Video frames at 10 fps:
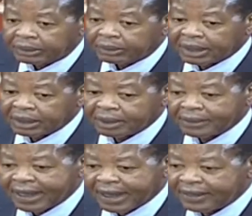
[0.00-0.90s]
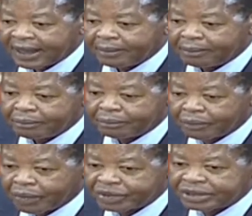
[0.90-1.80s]
one of the other
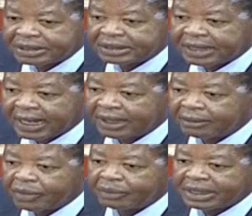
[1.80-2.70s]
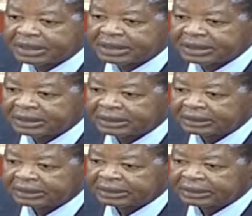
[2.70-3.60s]
most trying moments,
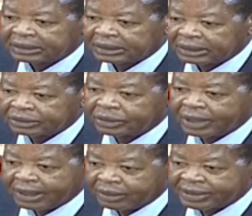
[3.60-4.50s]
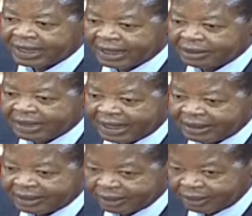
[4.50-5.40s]
although I was a young man,